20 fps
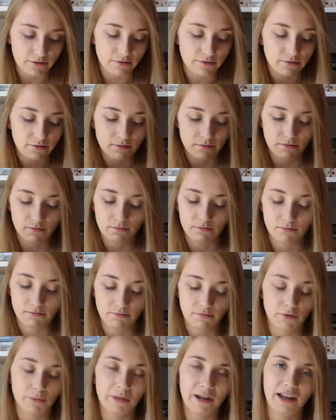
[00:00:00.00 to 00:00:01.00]

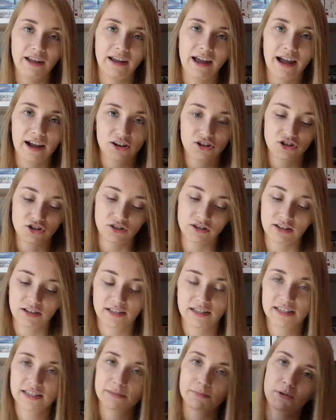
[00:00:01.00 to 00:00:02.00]
for me, actually.
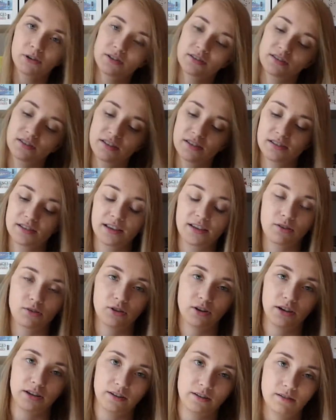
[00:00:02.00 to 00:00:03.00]
6 books is
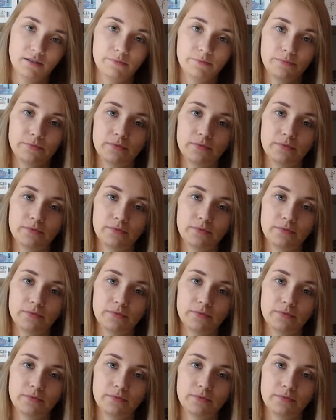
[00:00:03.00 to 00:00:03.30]
good.